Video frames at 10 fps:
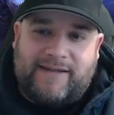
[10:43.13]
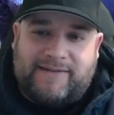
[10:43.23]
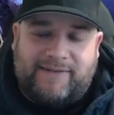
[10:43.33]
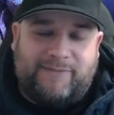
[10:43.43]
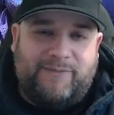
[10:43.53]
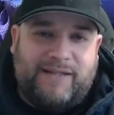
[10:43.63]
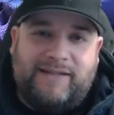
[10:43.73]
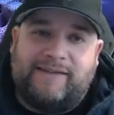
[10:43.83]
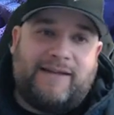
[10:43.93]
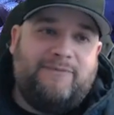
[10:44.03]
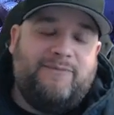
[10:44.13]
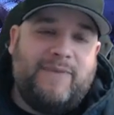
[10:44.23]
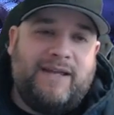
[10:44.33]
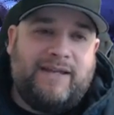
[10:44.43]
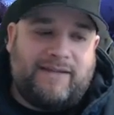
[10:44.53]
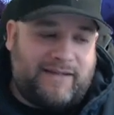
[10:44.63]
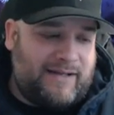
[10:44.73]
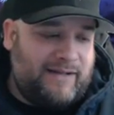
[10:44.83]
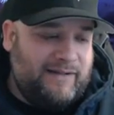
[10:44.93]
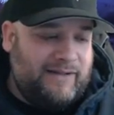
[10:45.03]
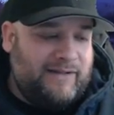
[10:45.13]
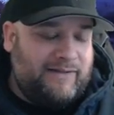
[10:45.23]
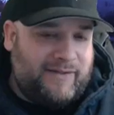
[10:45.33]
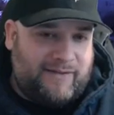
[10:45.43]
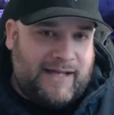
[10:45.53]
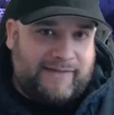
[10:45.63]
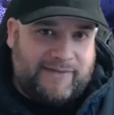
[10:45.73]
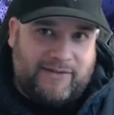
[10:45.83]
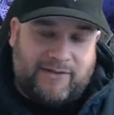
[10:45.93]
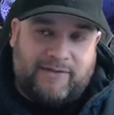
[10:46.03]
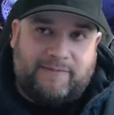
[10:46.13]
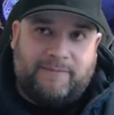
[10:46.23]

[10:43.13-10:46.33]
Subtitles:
that just means I made like last year